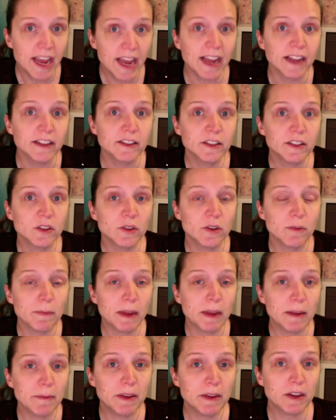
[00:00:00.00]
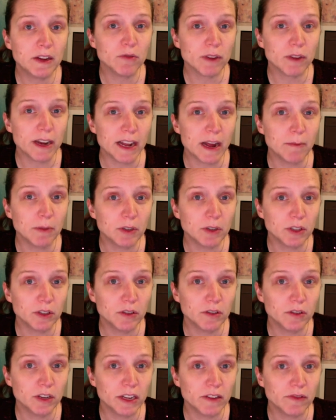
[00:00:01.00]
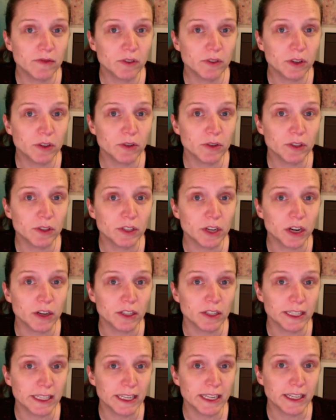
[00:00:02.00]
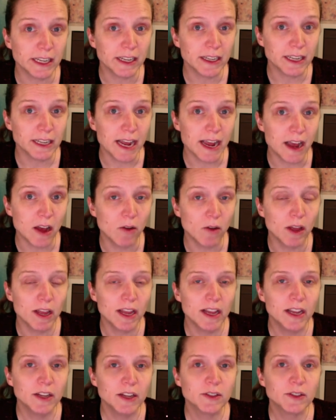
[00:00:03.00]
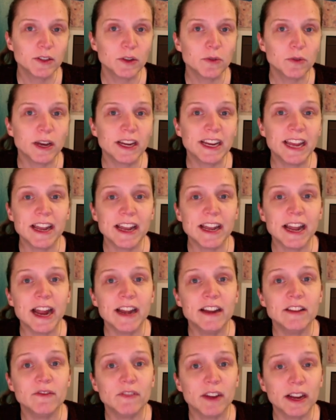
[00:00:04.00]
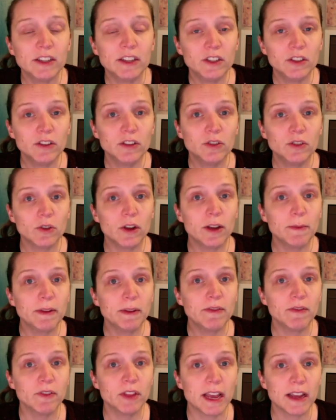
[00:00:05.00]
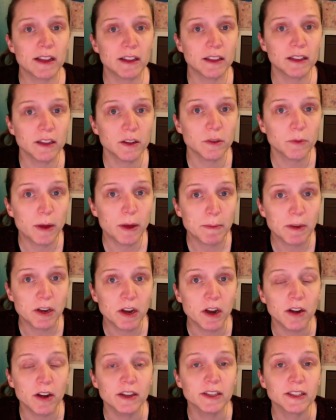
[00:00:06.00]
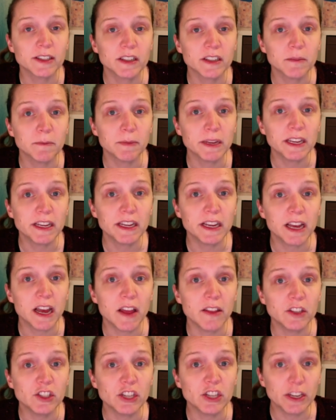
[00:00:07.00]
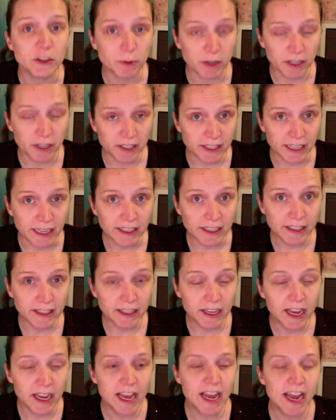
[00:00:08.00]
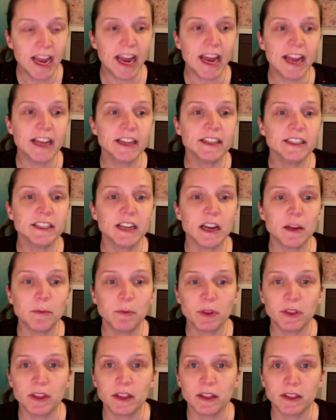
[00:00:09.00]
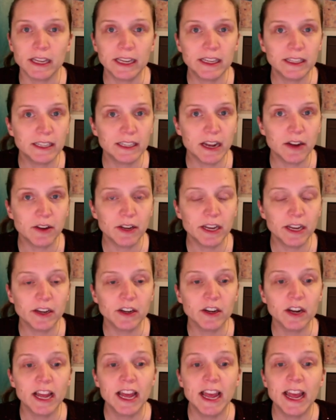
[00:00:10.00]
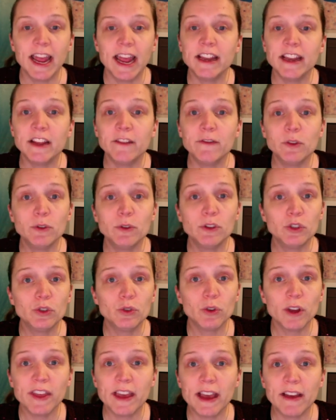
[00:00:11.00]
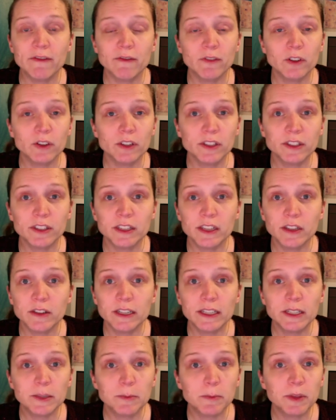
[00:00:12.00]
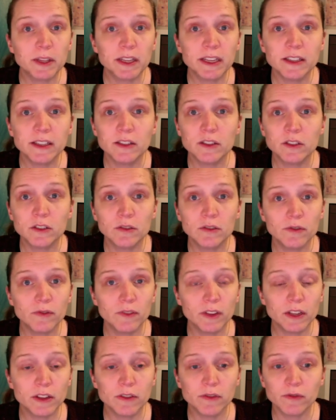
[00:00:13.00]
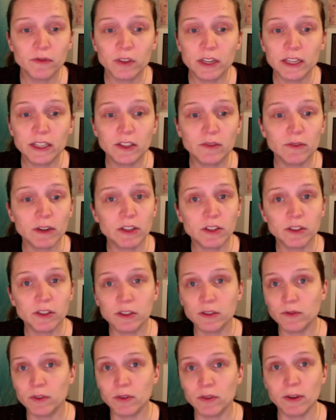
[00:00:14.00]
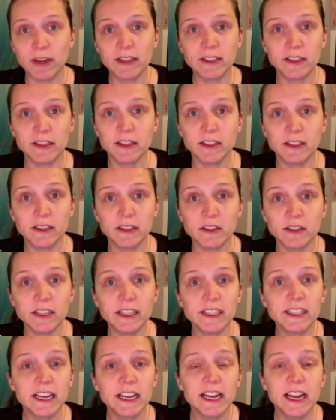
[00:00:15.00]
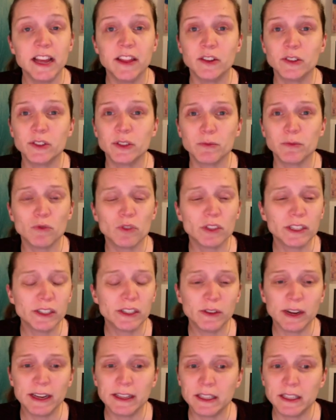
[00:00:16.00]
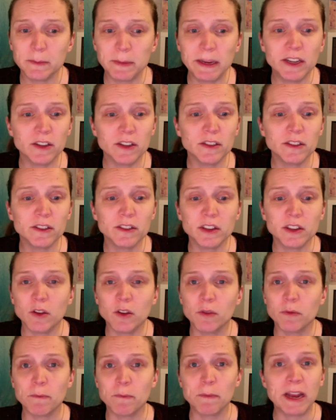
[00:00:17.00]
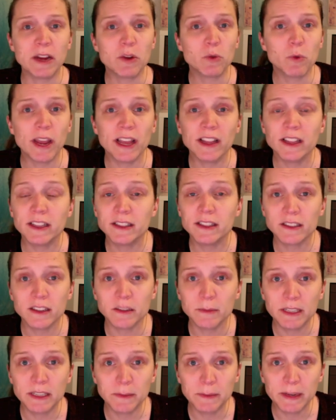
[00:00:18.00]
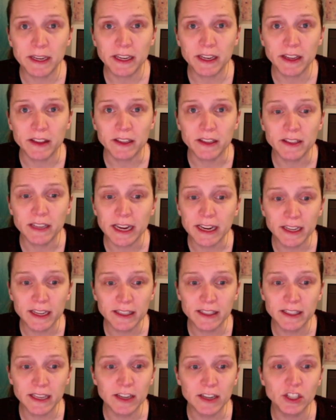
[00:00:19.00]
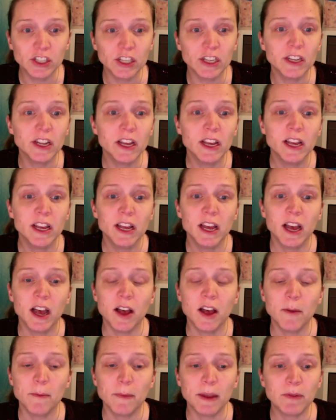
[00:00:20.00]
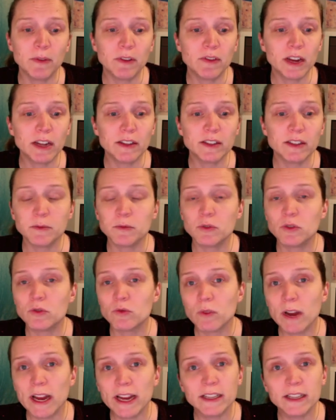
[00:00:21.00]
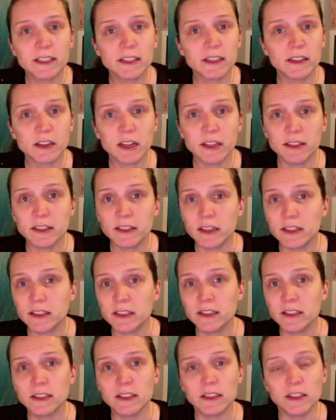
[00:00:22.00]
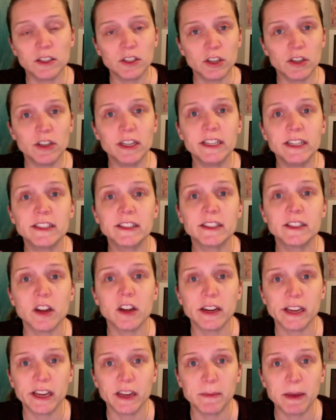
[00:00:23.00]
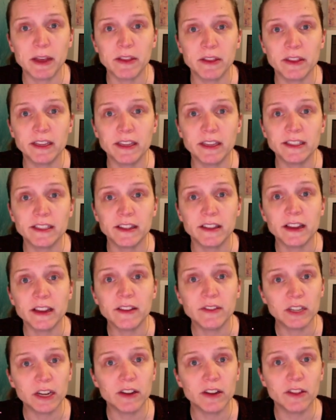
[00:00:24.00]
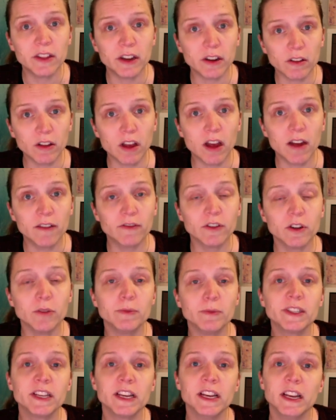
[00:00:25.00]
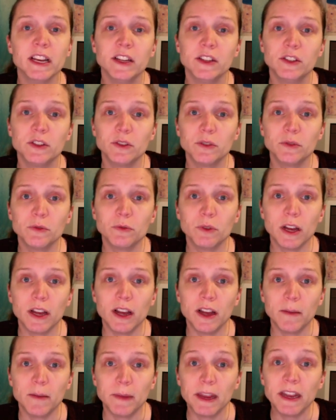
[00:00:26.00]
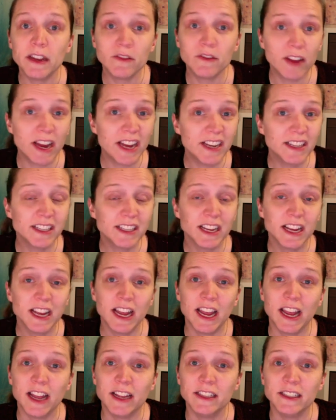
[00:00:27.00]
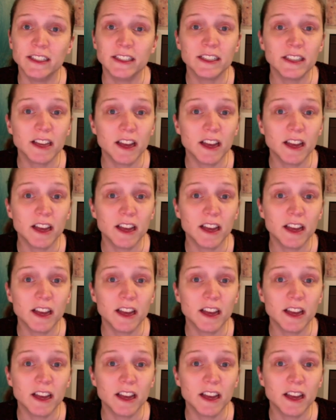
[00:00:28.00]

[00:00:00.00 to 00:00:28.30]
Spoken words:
And so it may a great opportunity for you to start digging in now. So, again, I'd invite you to join me for that Clio webinar. It's going to be on January 6th. And I'll put the link down here. And if you enjoy that first series, please do feel free to register for the rest of the series. There's some really great speakers. Mike Whalen's going to be speaking in the second session. And we've got some great consultants and attorneys talking about the things that they've done in their law firms to innovate and